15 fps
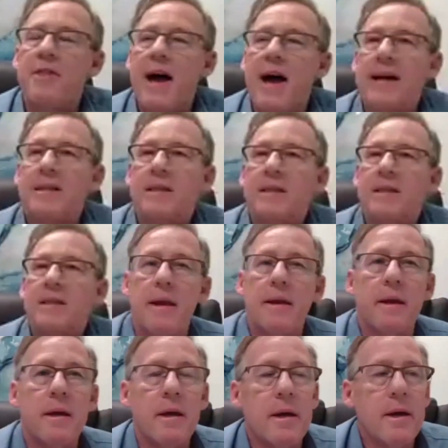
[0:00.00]
and that
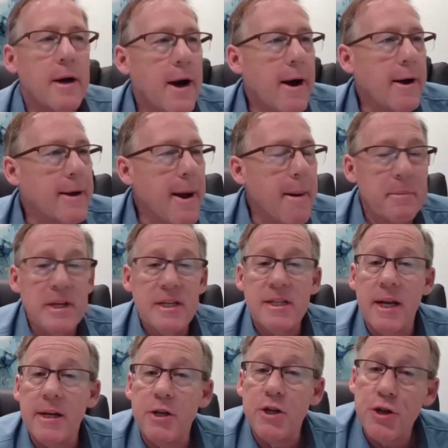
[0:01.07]
said, companies
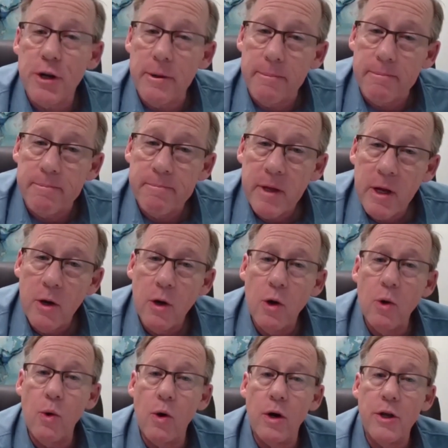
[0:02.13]
like Sherm,
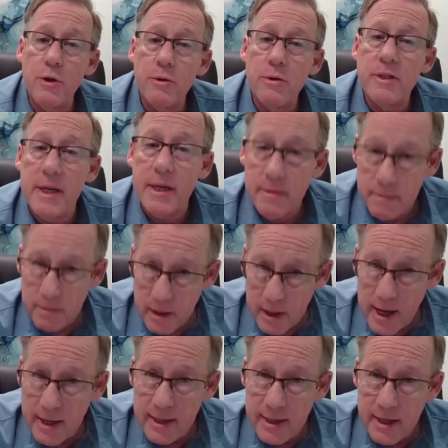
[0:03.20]
who are using
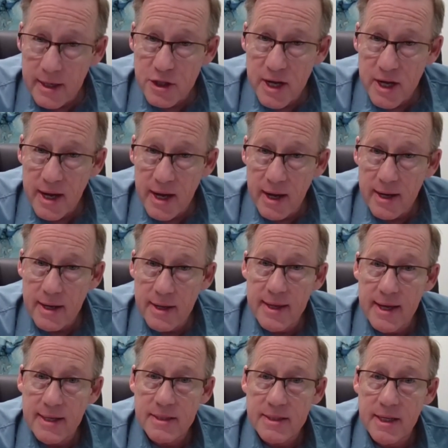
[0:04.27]
cutting edge AI in
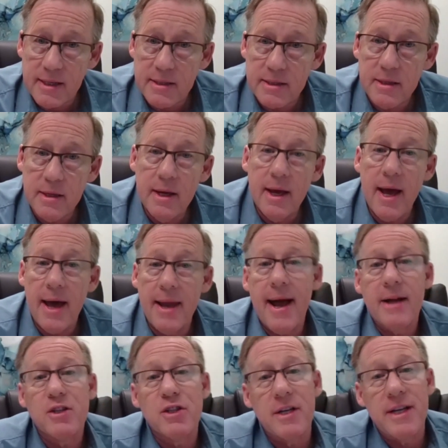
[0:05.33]
that sense, and
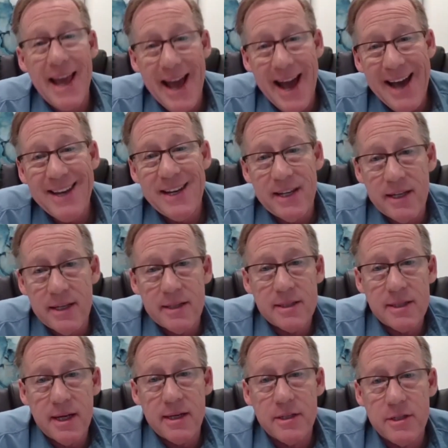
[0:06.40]
actually adding
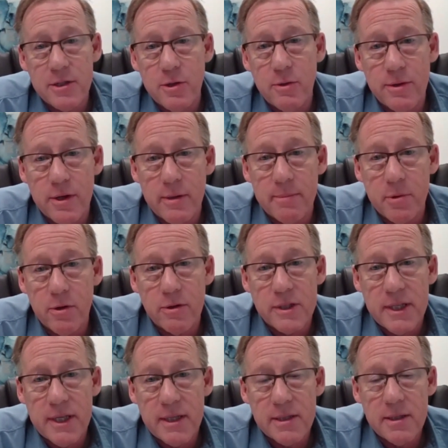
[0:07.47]
insights to their
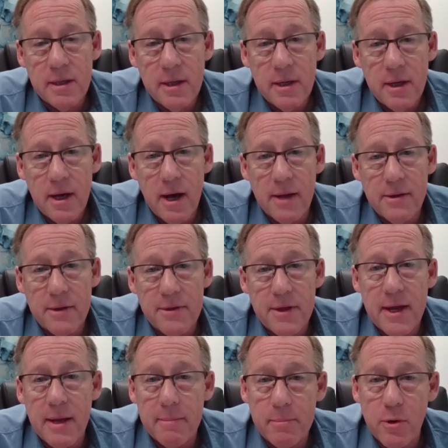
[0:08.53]
process that
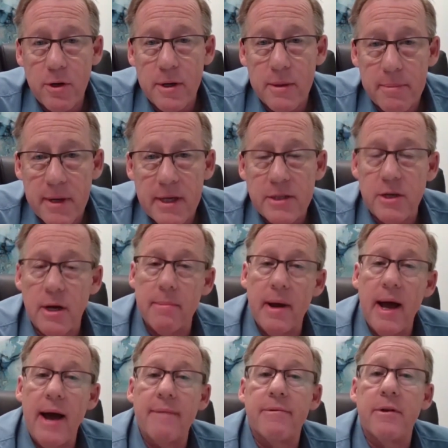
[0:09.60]
they can put in place on
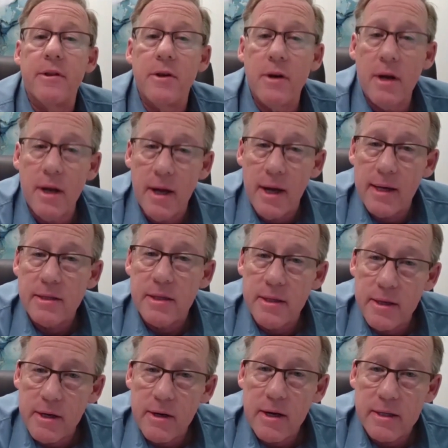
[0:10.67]
behalf of their clients
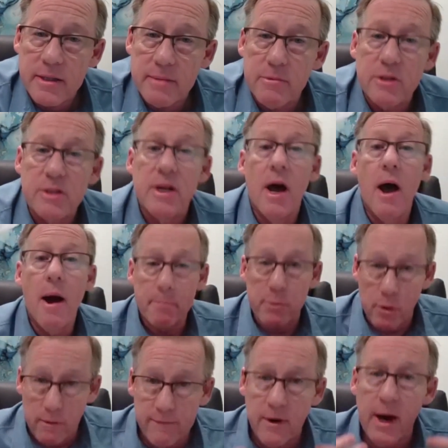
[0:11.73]
and their customers,
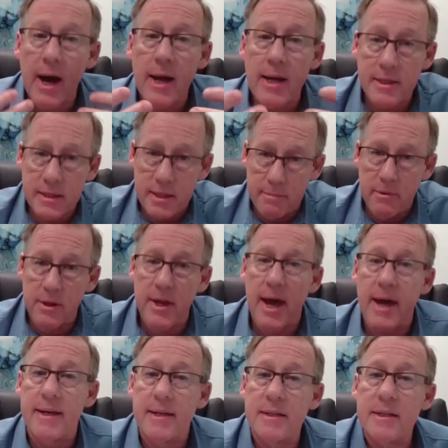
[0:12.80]
provide some of
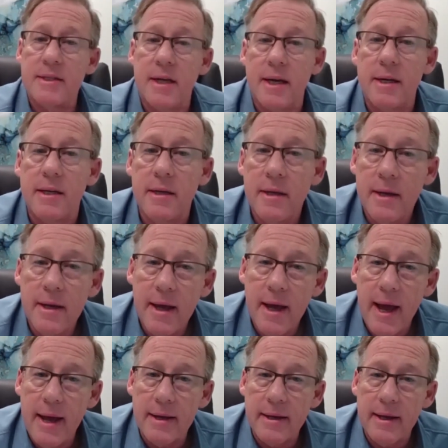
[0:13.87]
that insight
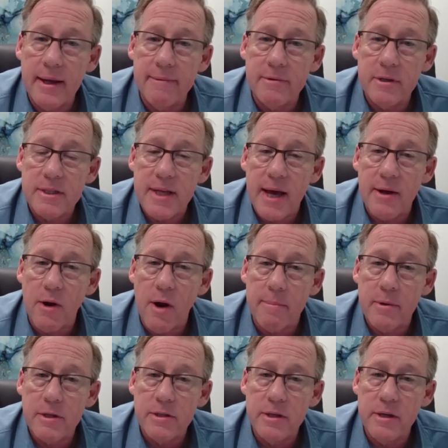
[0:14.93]
and give us that
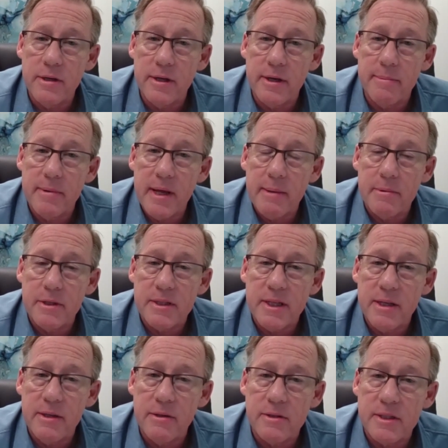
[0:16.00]
opportunity to be able to
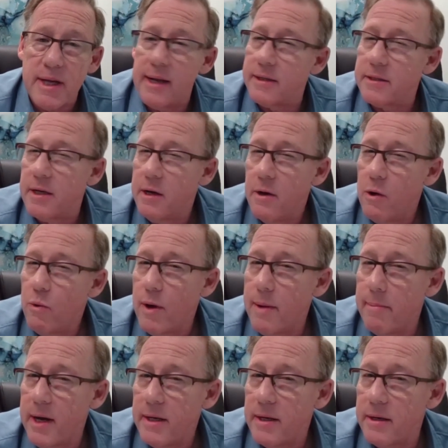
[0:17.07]
see those talents we
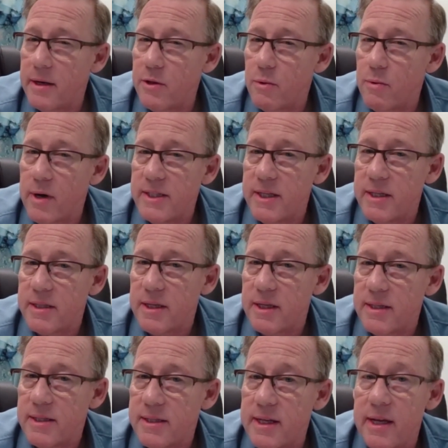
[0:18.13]
might not otherwise
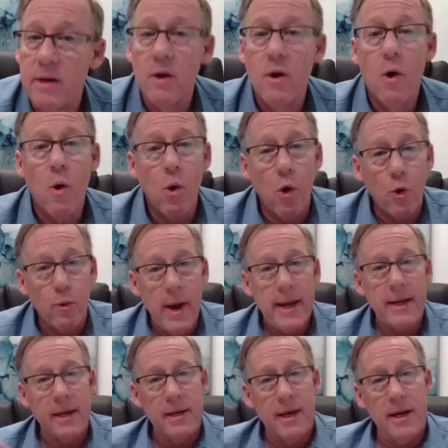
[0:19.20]
easily see or
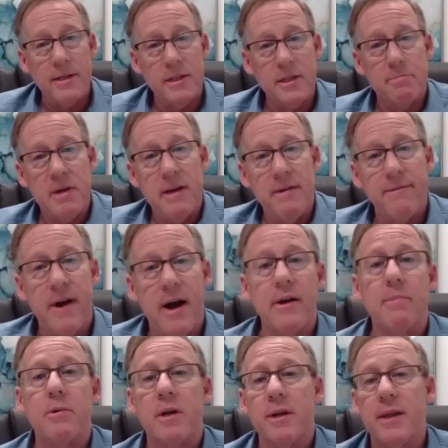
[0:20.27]
recognize as being
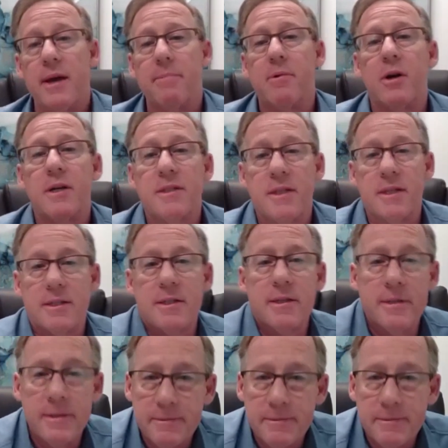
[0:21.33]
valuable in that process.